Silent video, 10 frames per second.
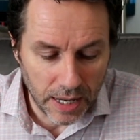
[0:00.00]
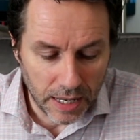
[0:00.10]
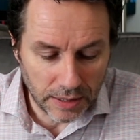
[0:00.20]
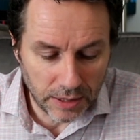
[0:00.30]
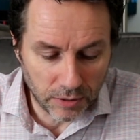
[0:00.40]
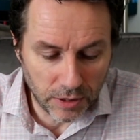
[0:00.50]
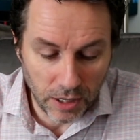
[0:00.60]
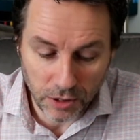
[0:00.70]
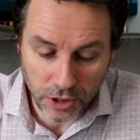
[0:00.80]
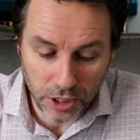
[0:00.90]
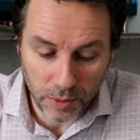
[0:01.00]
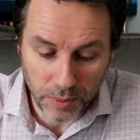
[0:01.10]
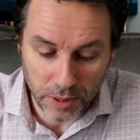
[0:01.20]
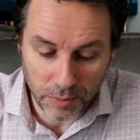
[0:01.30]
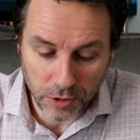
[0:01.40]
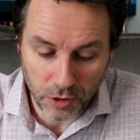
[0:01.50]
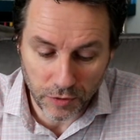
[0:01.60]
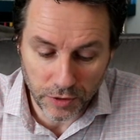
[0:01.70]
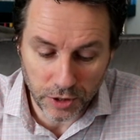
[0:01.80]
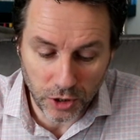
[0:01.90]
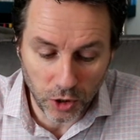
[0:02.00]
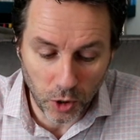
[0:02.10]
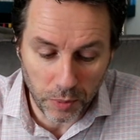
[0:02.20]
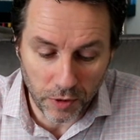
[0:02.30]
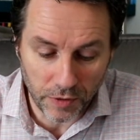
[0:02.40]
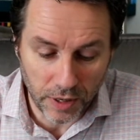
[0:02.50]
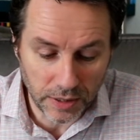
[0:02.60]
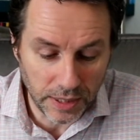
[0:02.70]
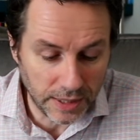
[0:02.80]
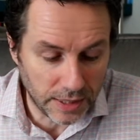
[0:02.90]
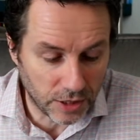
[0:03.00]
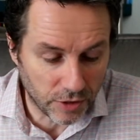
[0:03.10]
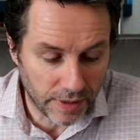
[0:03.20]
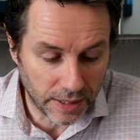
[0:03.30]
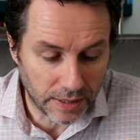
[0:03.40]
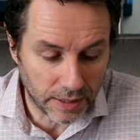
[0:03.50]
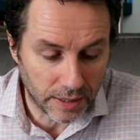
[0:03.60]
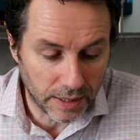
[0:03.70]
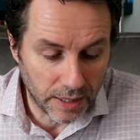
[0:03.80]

until last year when I was offered the job of artistic director.